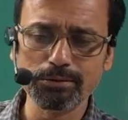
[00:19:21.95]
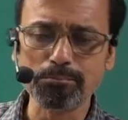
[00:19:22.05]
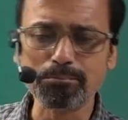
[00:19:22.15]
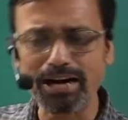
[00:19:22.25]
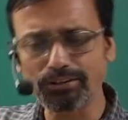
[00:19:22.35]

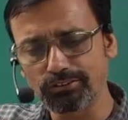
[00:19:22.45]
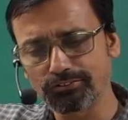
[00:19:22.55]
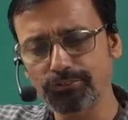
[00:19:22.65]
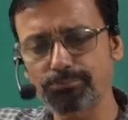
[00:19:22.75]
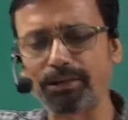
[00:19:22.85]
but
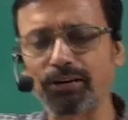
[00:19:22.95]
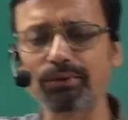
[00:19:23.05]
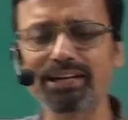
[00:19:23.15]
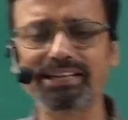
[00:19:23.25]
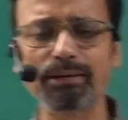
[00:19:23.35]
also
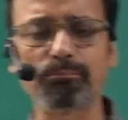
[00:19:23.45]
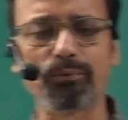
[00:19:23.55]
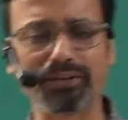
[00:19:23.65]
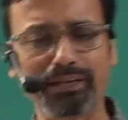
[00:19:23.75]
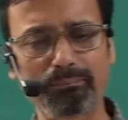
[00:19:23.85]
speculative
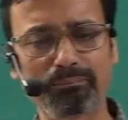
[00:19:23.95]
motive.